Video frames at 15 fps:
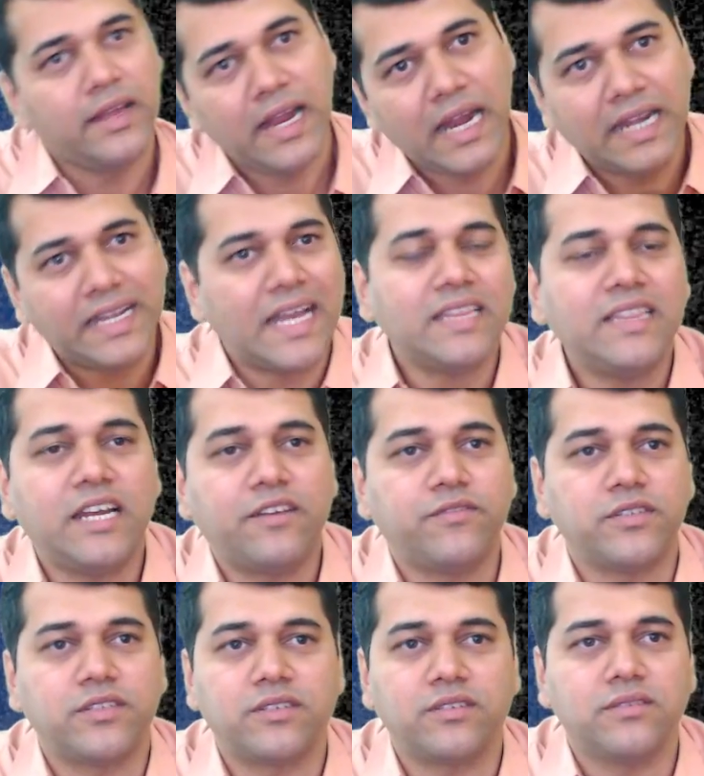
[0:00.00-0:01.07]
Attack that
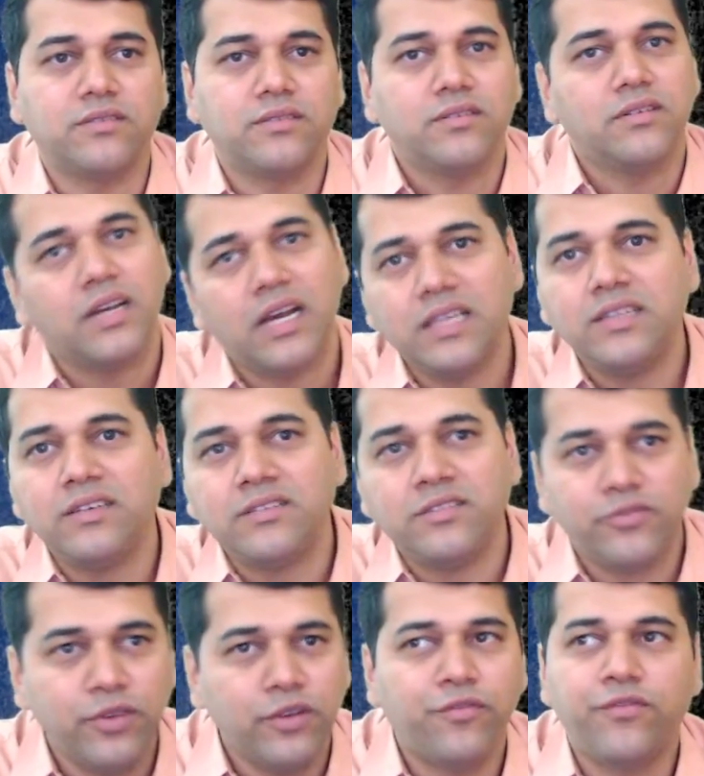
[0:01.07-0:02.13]
first. Others
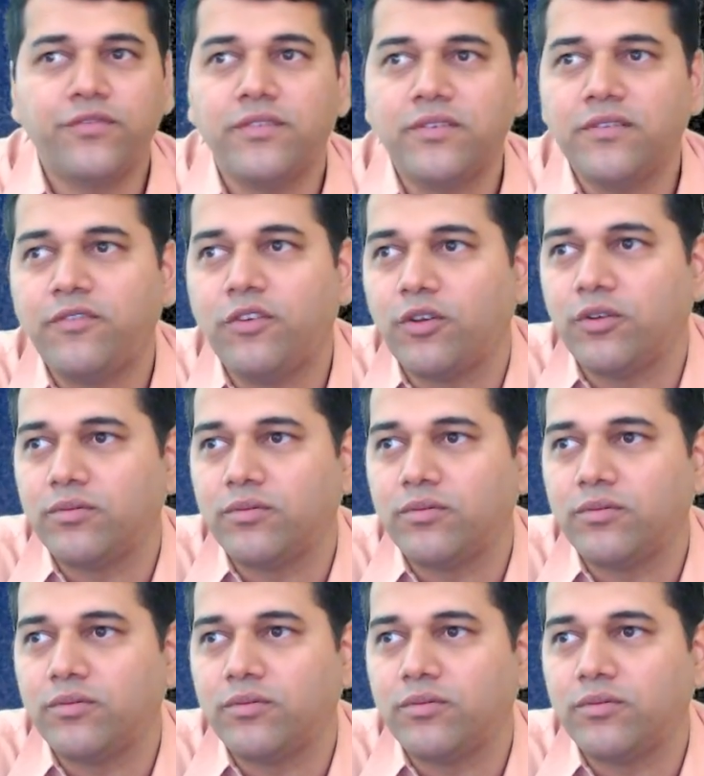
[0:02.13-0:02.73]
will follow.